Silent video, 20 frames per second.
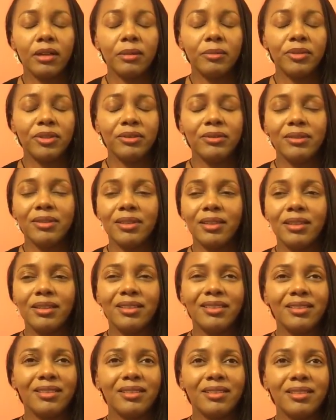She was like,
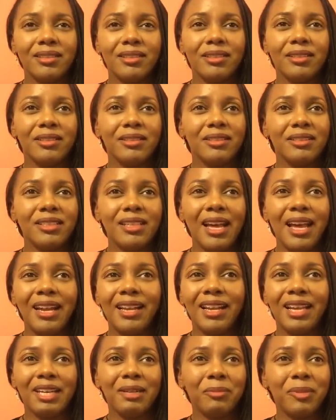this is not a
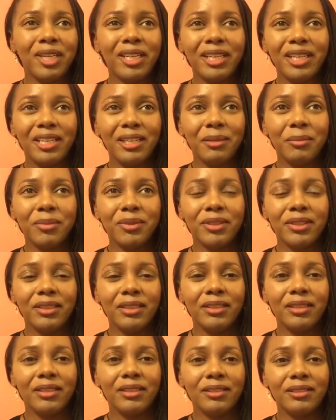lot of money, but,
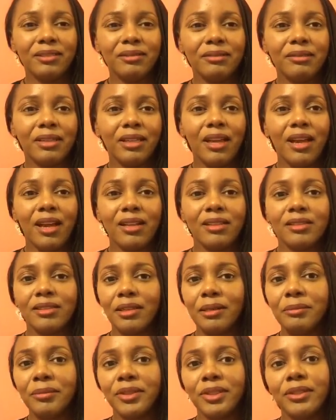you know, they got
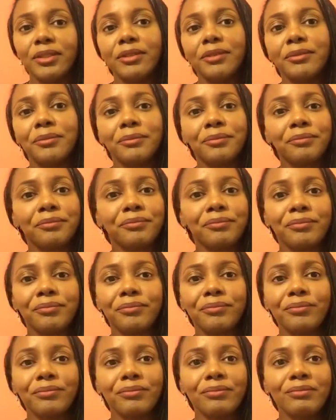something,
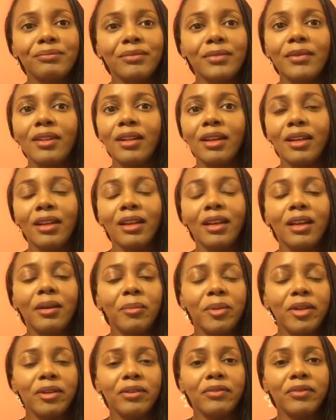and they got
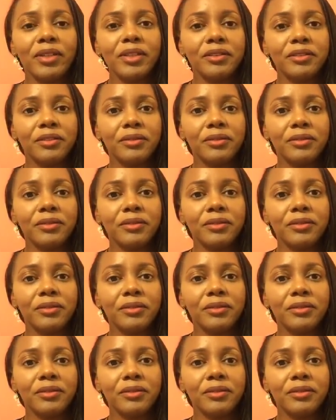benefits.